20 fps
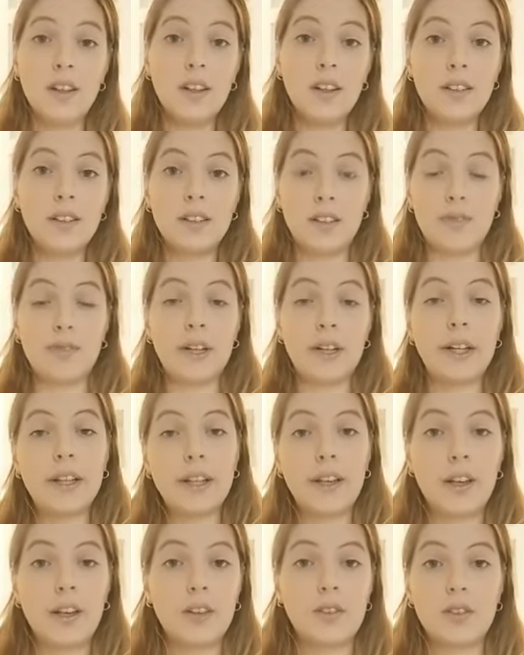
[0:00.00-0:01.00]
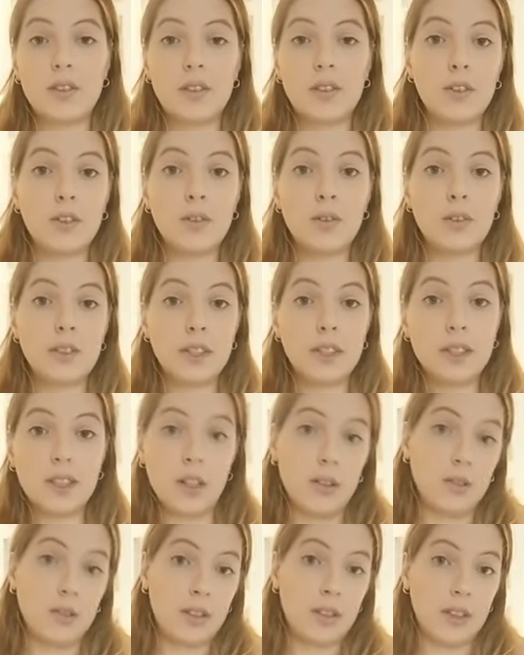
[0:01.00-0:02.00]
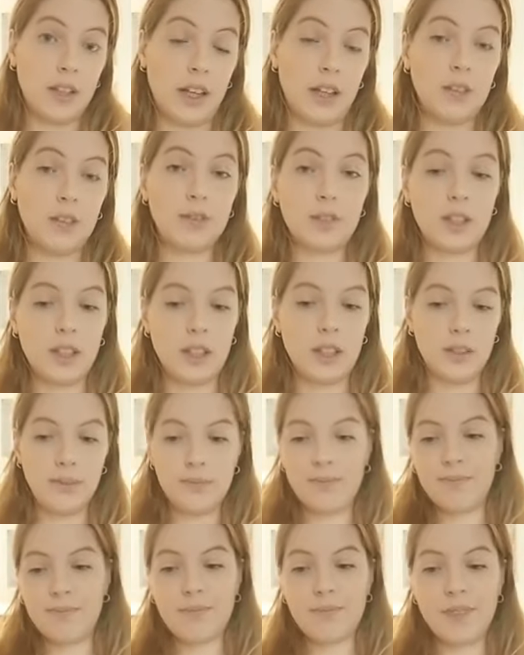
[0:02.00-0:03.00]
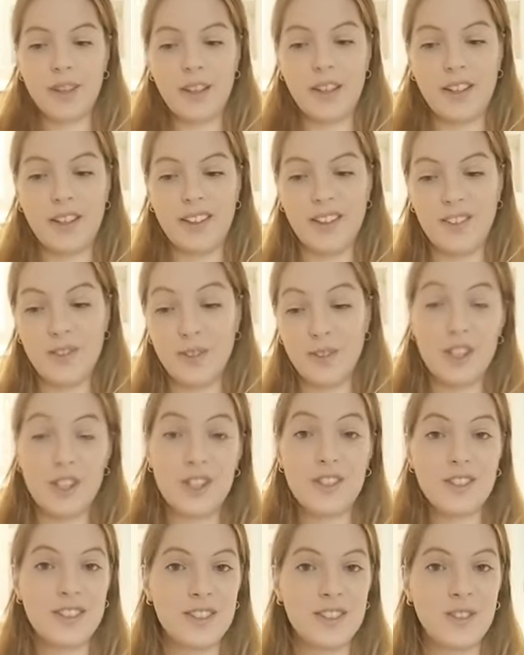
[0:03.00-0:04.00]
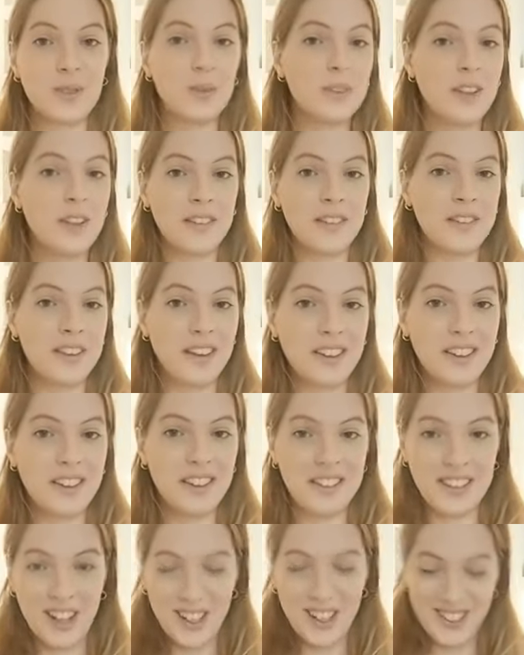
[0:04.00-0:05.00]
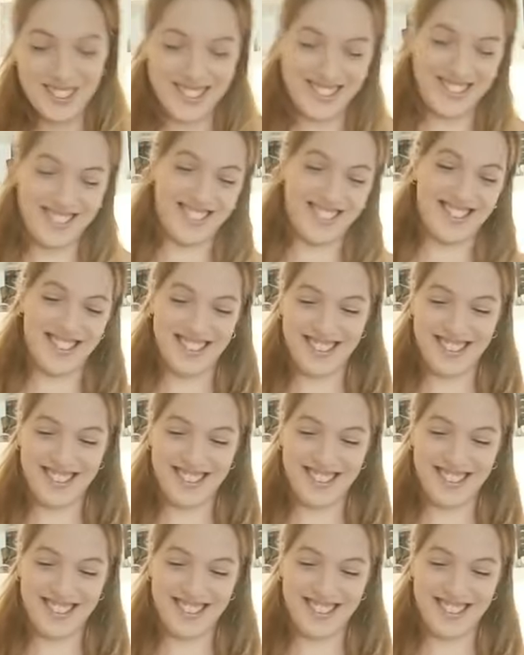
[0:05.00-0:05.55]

definitely get a discount in the end of the day, which is, who doesn't like discounts?